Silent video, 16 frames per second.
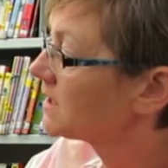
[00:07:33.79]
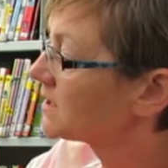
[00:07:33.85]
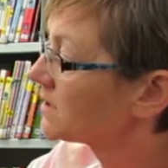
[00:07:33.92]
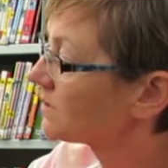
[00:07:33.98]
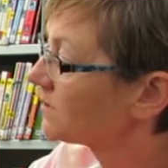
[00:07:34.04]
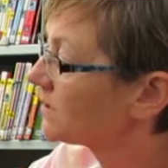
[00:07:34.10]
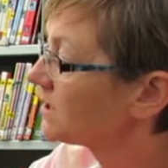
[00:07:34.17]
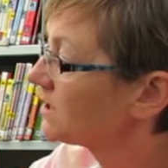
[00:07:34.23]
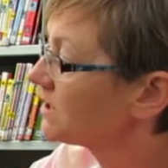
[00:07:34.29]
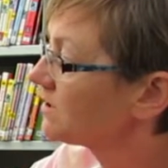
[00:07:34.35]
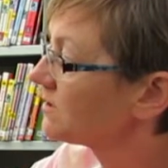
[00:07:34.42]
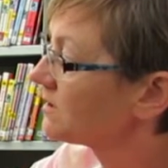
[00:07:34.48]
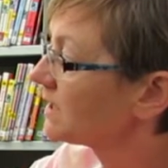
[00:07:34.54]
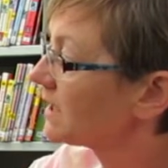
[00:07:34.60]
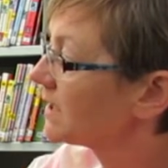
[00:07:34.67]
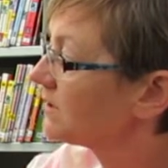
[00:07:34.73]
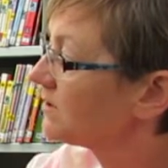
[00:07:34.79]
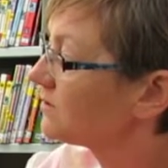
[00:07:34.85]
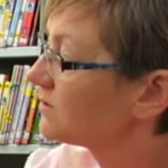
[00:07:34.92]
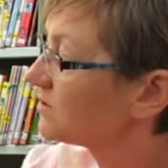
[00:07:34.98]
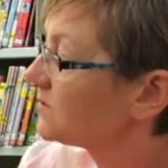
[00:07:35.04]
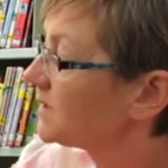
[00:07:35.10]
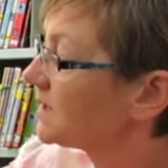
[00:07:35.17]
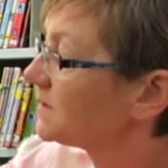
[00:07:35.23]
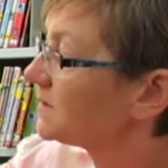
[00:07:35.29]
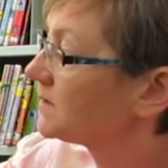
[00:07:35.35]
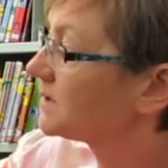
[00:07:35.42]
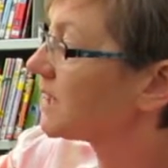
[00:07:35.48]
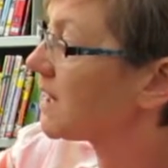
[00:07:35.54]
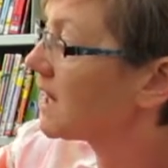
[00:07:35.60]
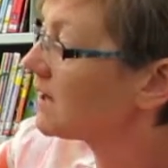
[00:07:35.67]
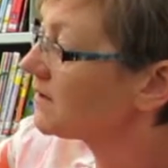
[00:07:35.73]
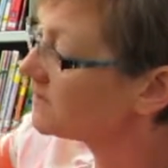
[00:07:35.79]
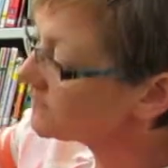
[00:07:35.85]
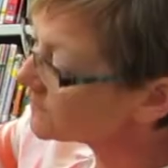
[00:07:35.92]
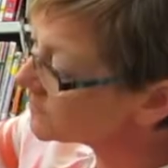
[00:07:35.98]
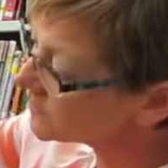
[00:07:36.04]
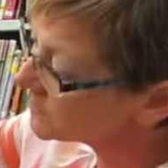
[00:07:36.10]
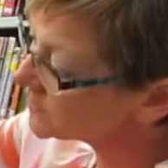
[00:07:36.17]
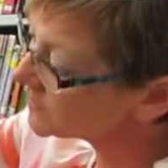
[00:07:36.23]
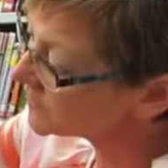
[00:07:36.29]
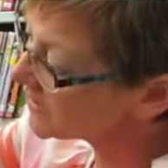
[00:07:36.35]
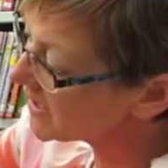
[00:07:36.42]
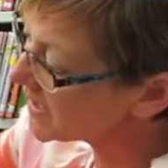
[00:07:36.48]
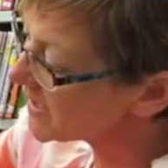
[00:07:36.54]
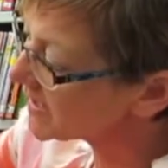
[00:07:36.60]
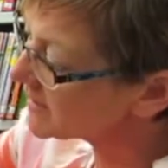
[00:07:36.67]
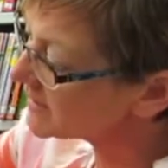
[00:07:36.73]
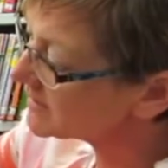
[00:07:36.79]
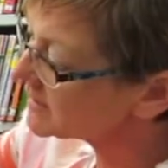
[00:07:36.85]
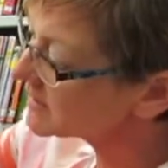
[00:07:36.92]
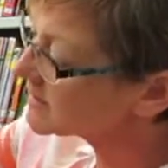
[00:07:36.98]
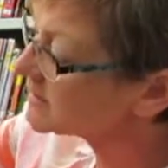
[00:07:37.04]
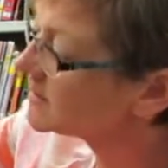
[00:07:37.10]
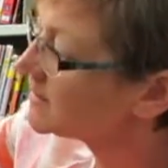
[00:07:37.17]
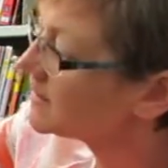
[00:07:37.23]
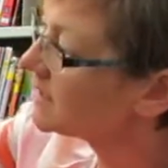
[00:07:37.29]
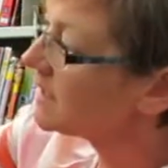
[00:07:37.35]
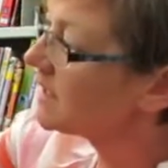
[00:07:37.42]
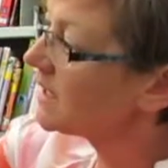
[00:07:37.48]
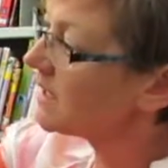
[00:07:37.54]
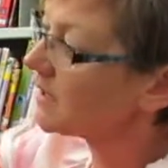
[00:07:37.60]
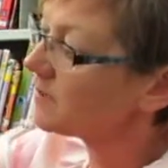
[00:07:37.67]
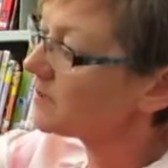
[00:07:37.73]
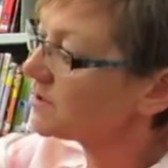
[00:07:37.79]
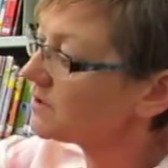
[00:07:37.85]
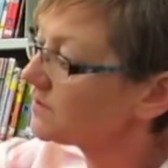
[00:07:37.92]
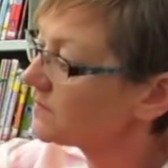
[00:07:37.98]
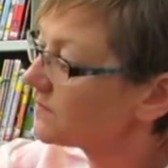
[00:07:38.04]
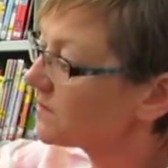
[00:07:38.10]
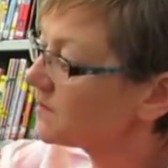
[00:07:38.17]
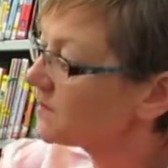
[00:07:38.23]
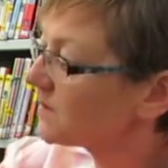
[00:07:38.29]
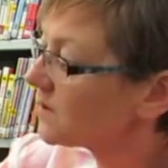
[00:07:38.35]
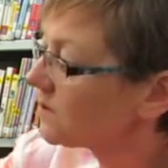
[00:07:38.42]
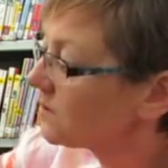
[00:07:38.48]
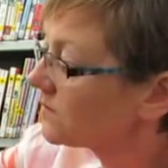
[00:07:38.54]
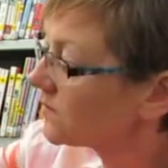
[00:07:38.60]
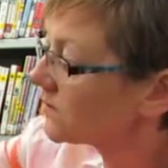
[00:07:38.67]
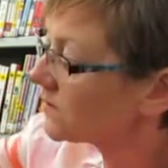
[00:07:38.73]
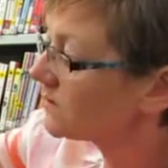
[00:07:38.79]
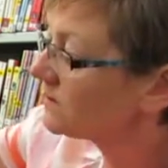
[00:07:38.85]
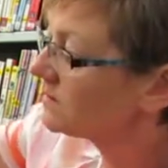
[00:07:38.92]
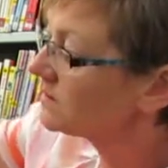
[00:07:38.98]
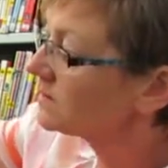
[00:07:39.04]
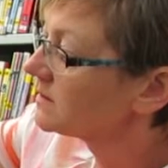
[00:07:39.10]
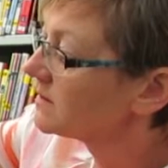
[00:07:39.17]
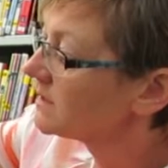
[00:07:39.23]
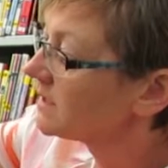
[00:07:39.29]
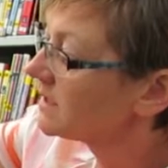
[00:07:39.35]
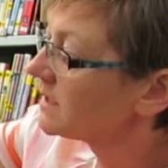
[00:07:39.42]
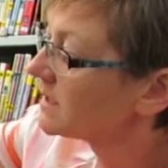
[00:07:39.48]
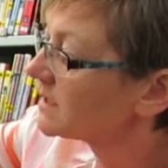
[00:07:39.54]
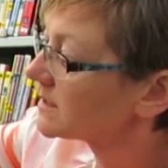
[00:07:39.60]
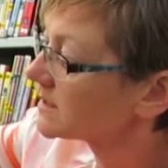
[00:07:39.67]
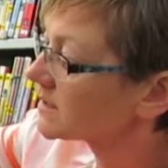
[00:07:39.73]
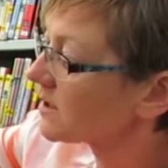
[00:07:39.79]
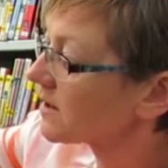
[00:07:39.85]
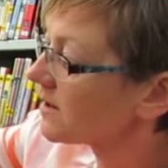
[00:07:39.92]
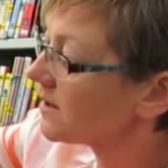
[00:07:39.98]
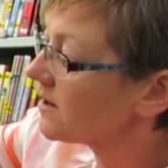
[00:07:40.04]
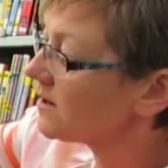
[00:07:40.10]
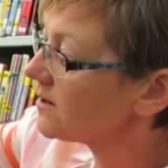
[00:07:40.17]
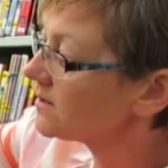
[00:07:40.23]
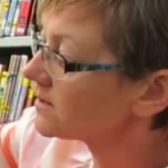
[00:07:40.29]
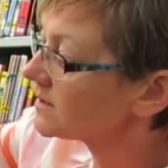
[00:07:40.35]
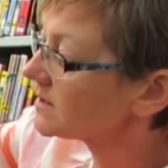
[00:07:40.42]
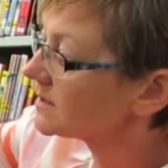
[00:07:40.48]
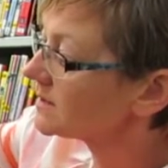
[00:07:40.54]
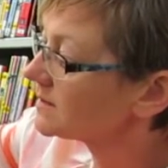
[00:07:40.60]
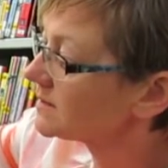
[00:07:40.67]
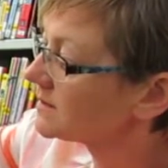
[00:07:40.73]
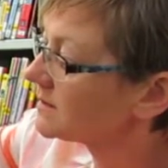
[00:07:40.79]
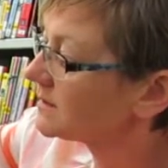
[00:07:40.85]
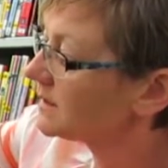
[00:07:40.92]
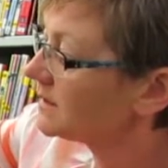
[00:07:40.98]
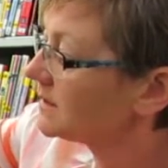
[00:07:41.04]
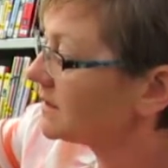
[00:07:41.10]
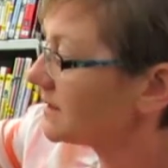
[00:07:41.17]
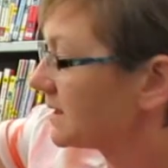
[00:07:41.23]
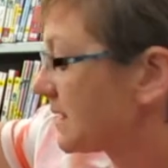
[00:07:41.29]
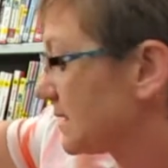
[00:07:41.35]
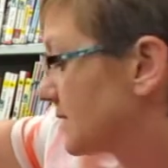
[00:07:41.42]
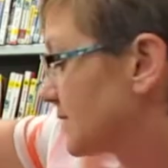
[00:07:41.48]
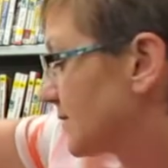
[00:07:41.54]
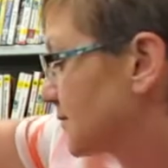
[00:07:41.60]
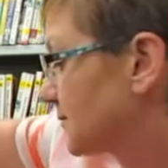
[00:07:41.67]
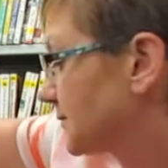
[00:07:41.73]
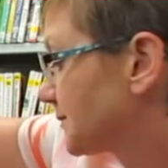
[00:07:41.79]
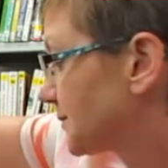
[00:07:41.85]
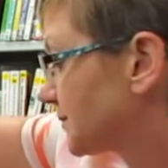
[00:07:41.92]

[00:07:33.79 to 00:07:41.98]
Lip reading: So once you're done, you should be able to unfold your hand, and when you flip it over, it's got a heart in the center.